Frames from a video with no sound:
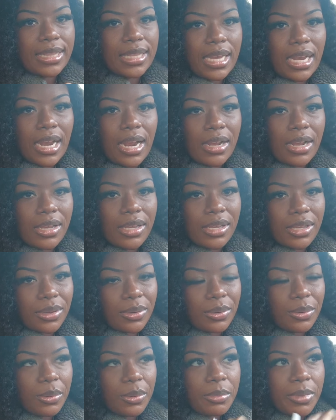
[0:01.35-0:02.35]
They're
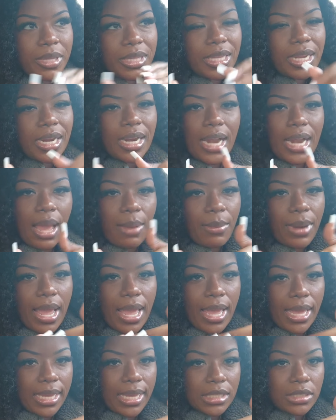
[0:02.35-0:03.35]
cute, but they're not what
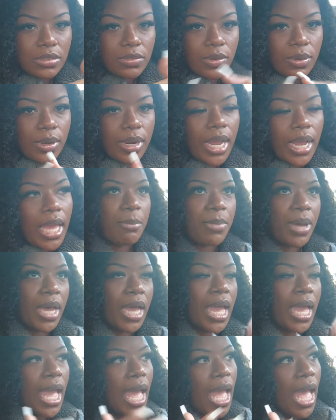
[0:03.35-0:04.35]
I asked for.
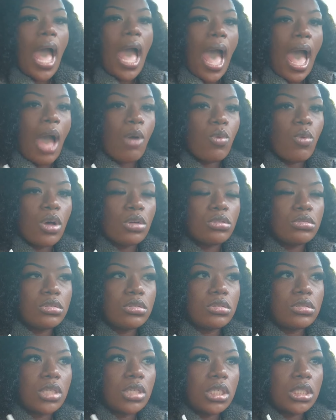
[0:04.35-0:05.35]
But I won't
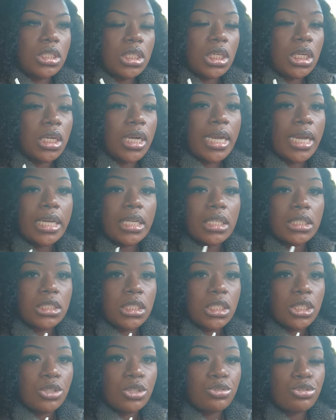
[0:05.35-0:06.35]
sit here and
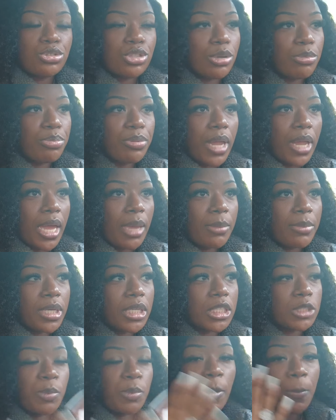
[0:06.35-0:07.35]
continue to complain
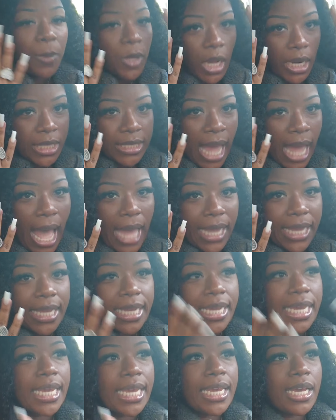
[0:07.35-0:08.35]
because people are dying,
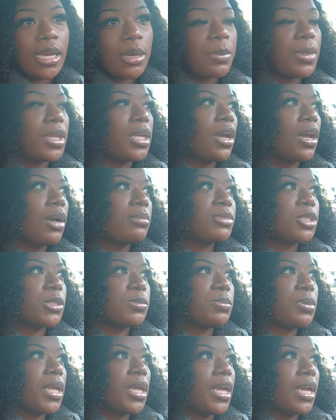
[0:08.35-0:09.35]
Kim. No, I'm just
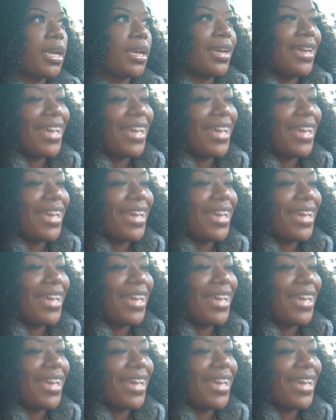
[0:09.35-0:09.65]
playing.